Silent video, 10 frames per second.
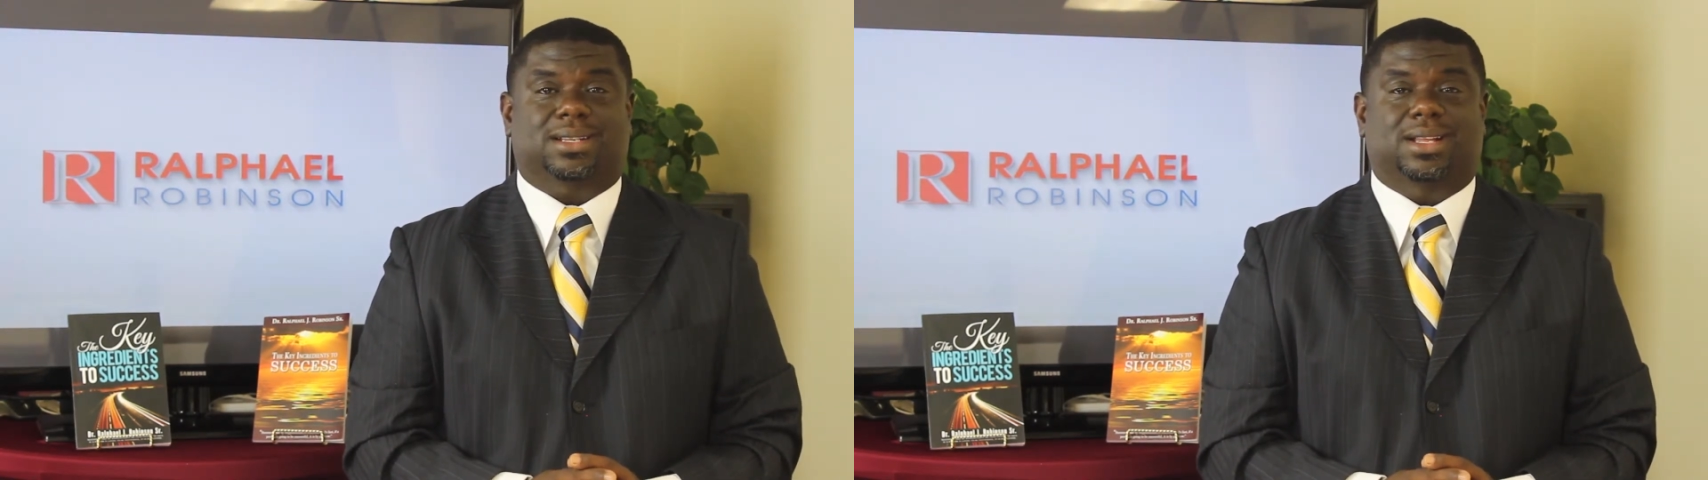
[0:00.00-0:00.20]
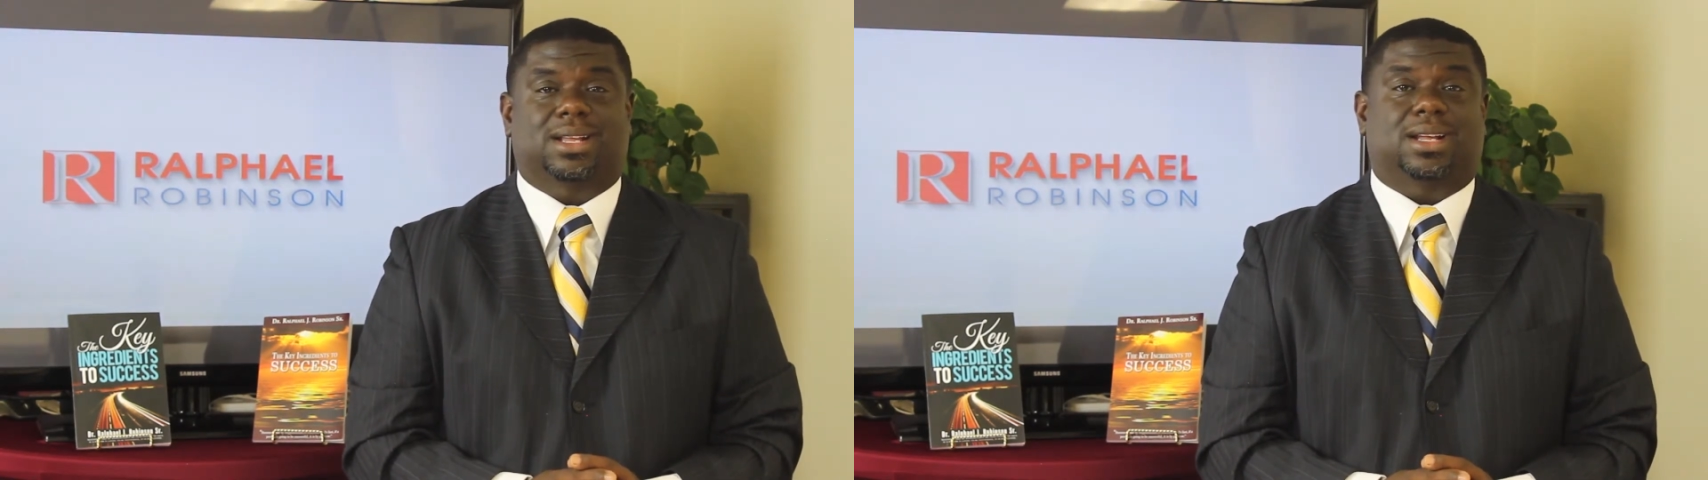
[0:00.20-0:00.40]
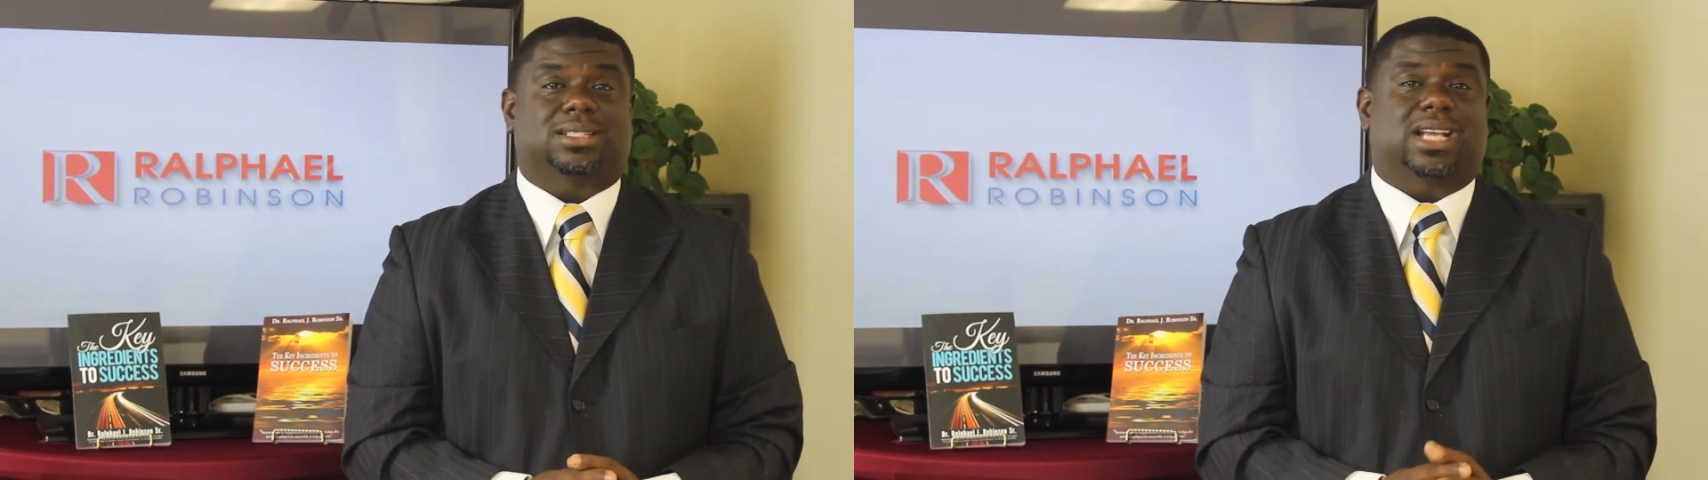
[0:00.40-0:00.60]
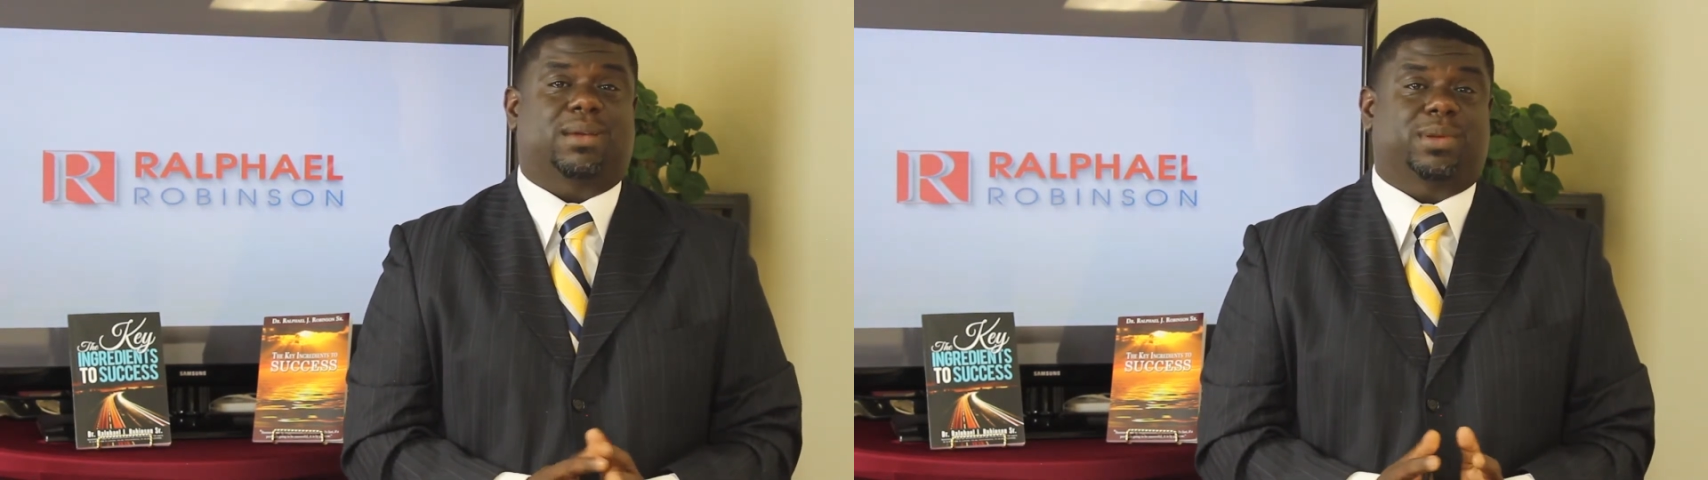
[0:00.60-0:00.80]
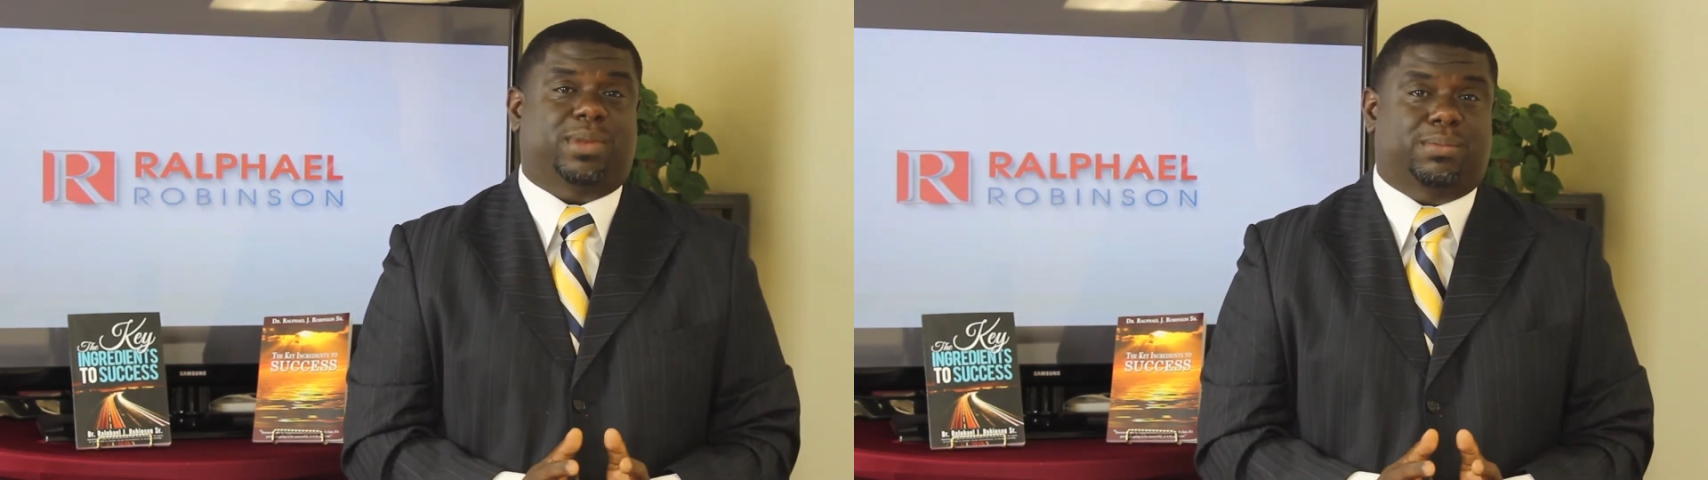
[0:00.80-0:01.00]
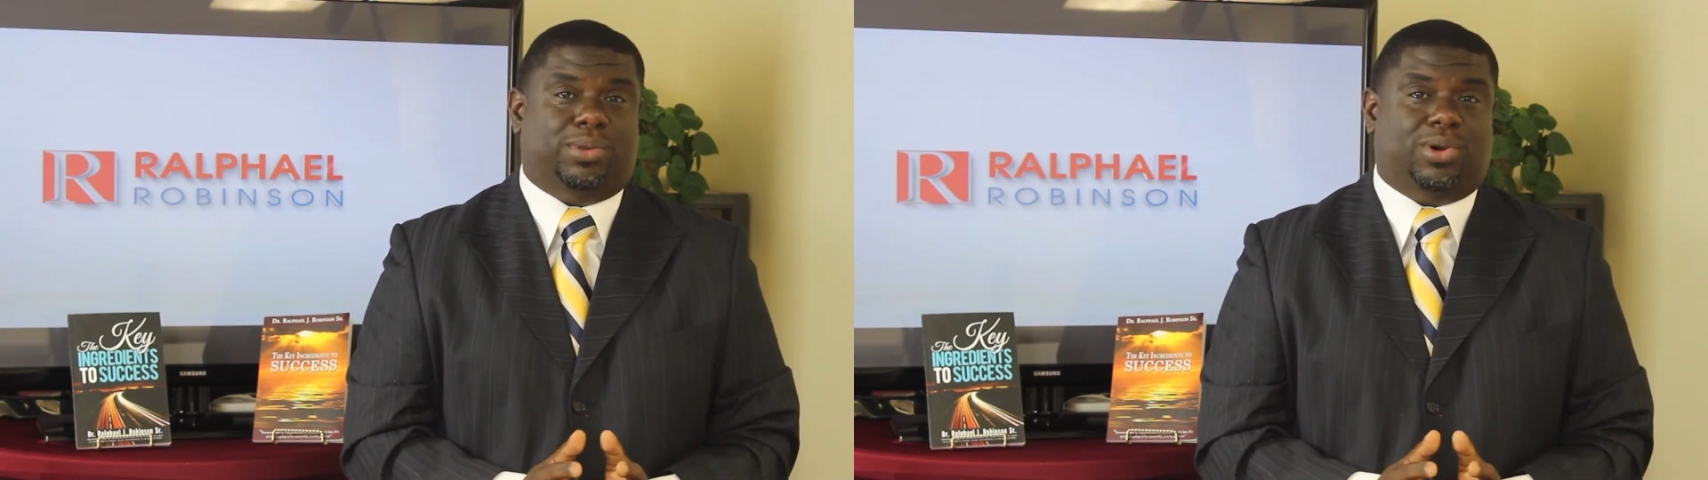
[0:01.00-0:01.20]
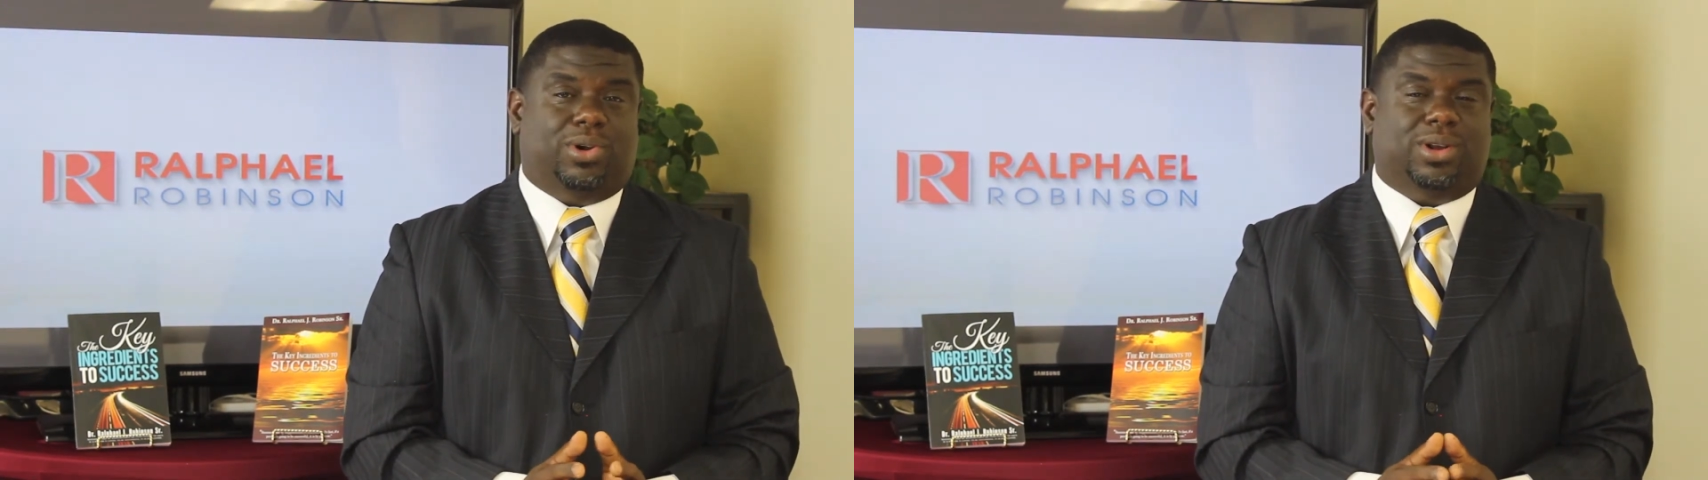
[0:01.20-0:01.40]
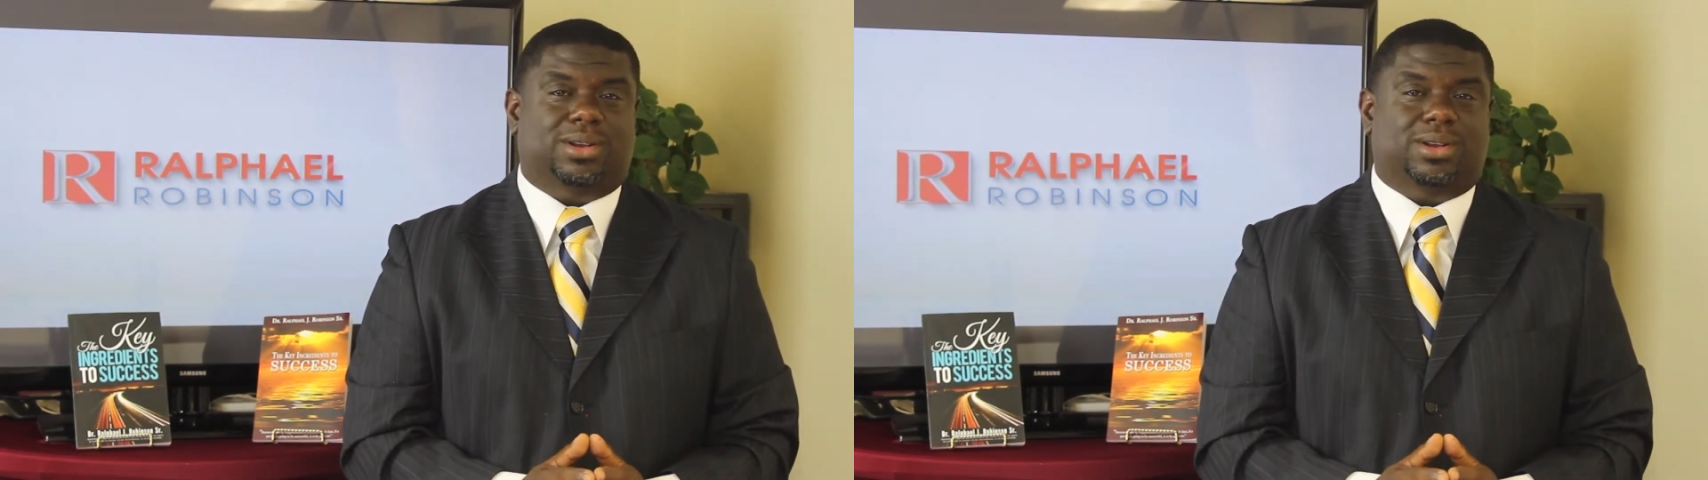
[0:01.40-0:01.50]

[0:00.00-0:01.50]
A time to be born,